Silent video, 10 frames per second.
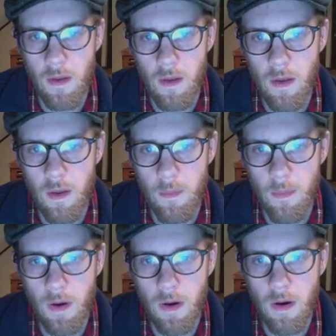
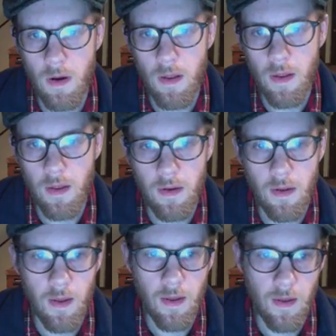mRNA.
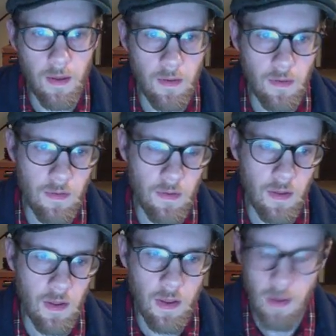And
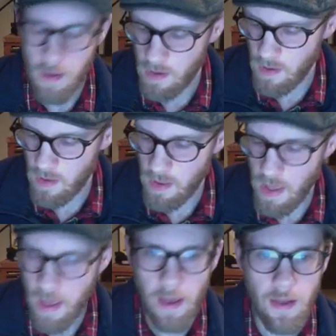then
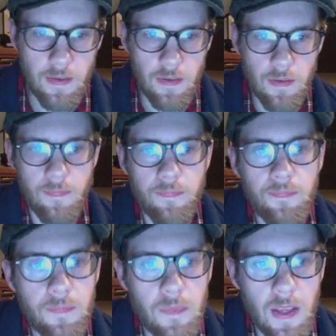that
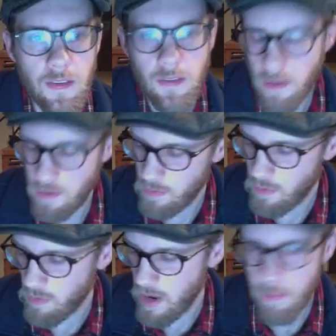gets sent to
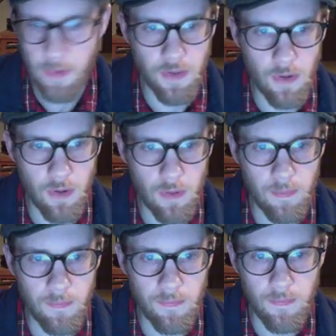a ribosome.
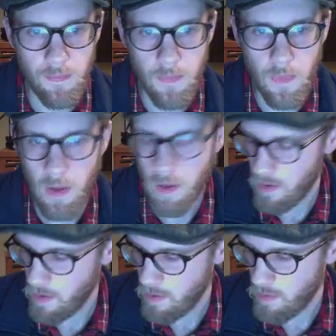
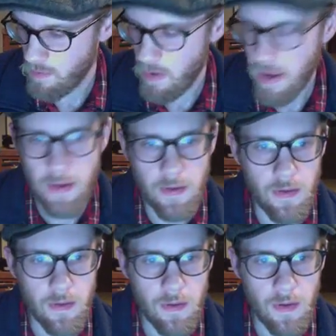Right,
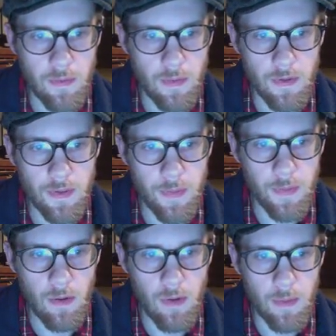we'll just
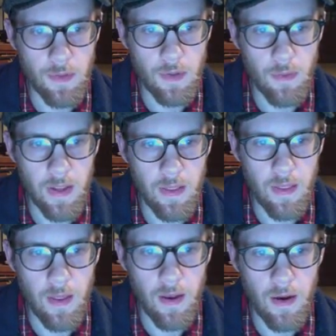make a ribosome right
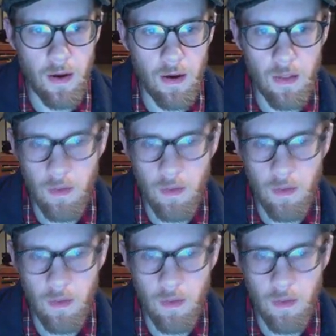there. The